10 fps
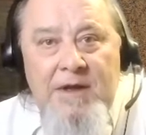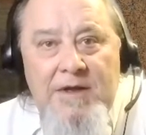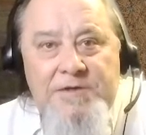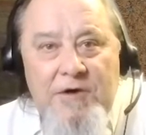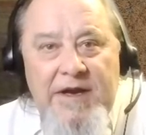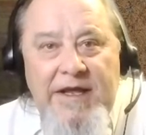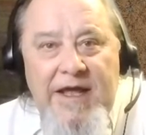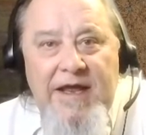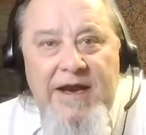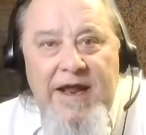So
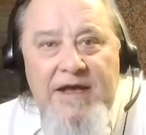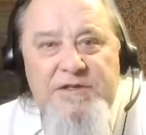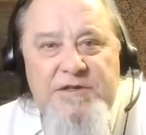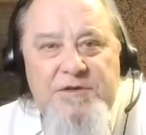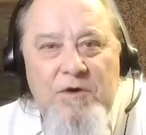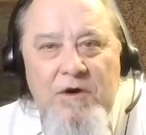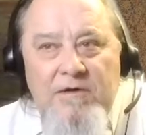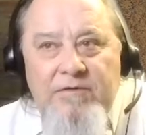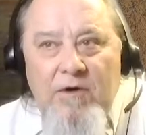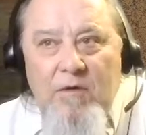again, it has a sort
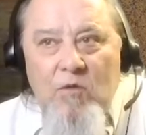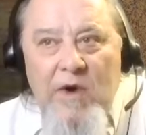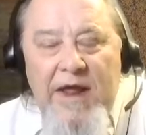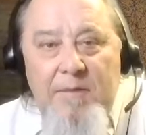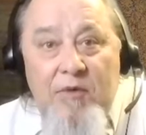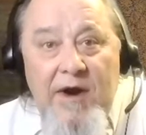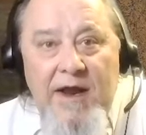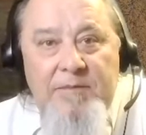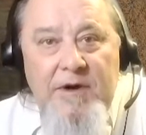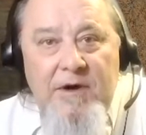of Ray
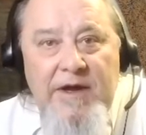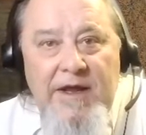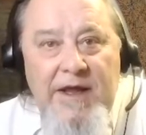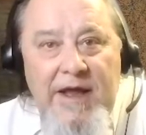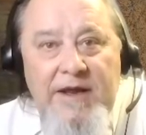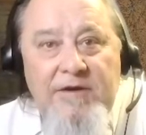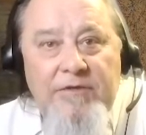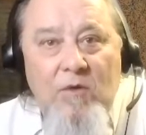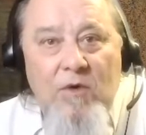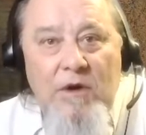Bradbury end of
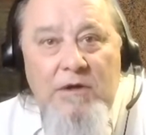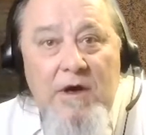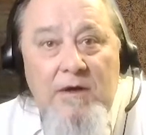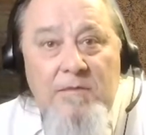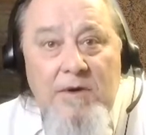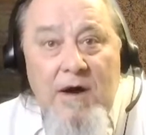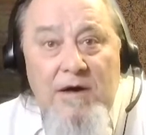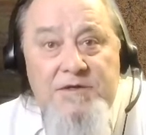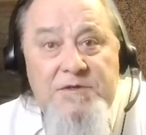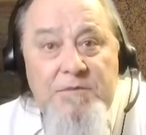the world on
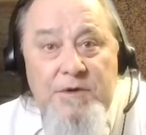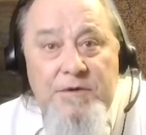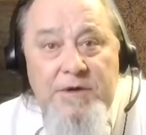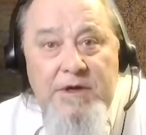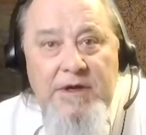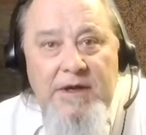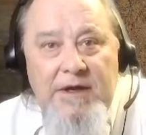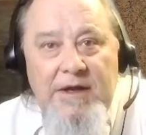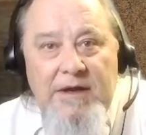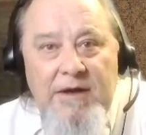Mars mood
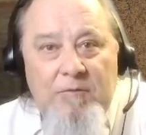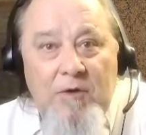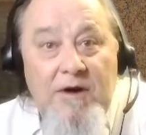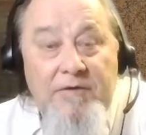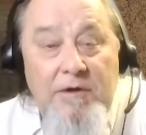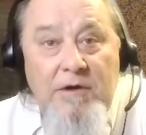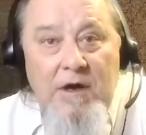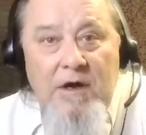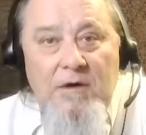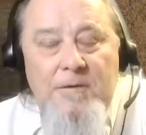wherever you
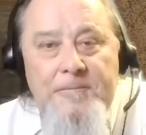go.